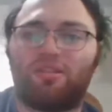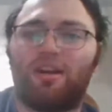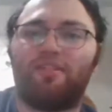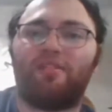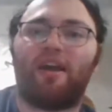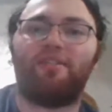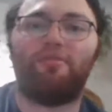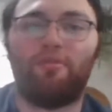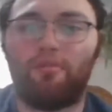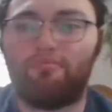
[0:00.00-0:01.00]
And
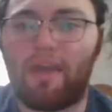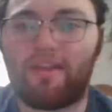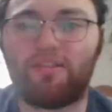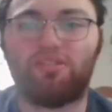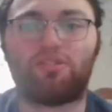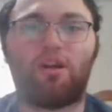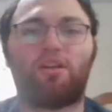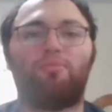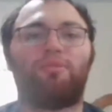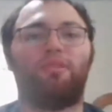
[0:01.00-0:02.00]
then Mandy's
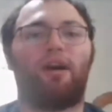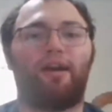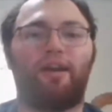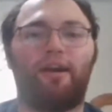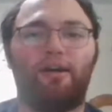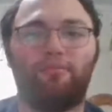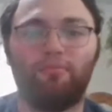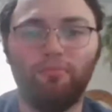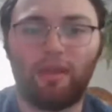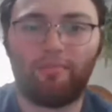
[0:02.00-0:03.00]
talking with Nia,
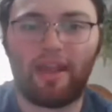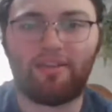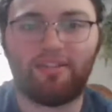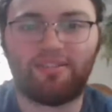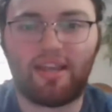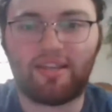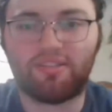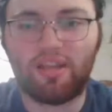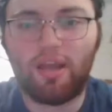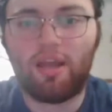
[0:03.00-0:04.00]
and Mandy
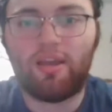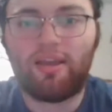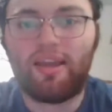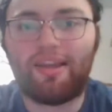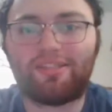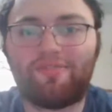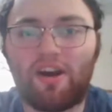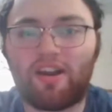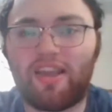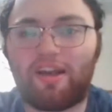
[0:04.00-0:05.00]
says it's
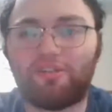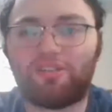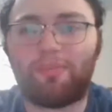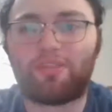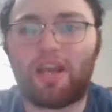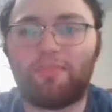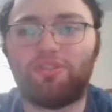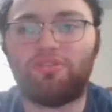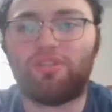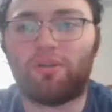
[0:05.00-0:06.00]
funny how
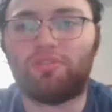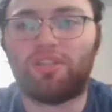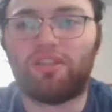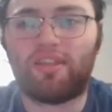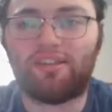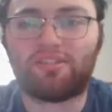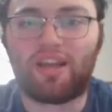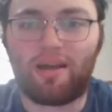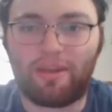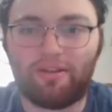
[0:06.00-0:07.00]
sometimes you don't see things
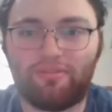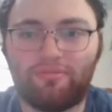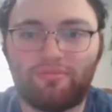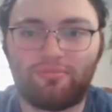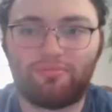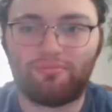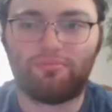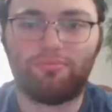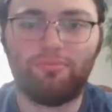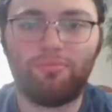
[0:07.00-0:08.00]
coming.
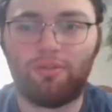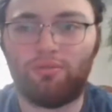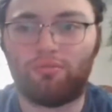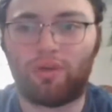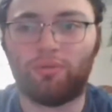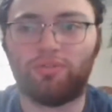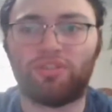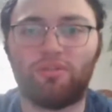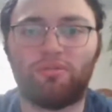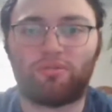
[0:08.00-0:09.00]

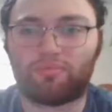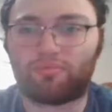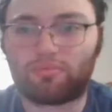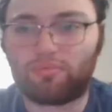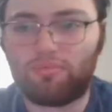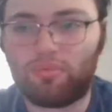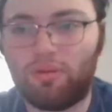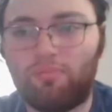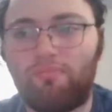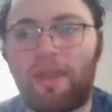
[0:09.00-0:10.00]

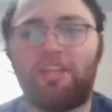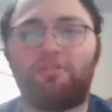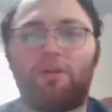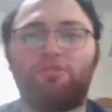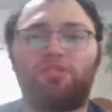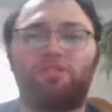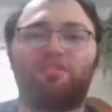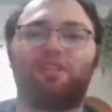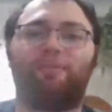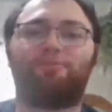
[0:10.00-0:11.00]
Mandy Rose then
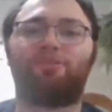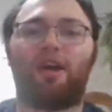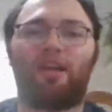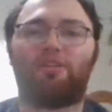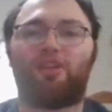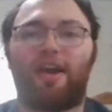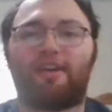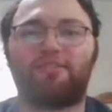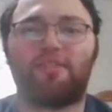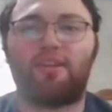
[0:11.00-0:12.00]
slaps Nia
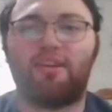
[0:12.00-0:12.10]
Jax.